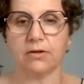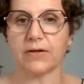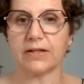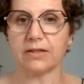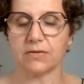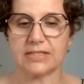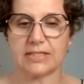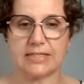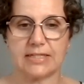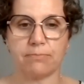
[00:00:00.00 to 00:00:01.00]
All right, there is
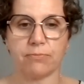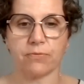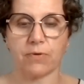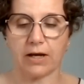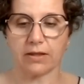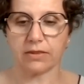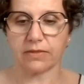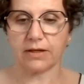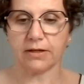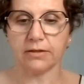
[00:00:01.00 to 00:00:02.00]
a deep breath
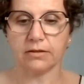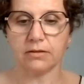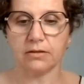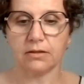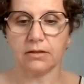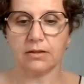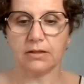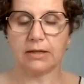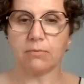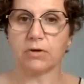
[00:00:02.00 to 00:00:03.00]
there.
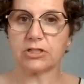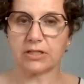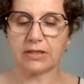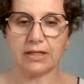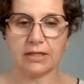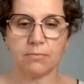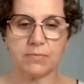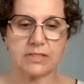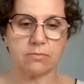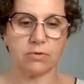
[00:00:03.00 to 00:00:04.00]
I'm watching the
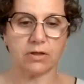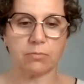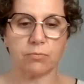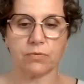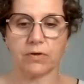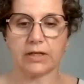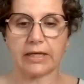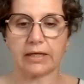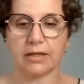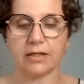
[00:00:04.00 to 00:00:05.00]
hips. We're going to
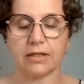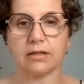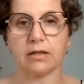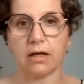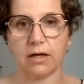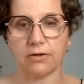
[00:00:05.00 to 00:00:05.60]
bring in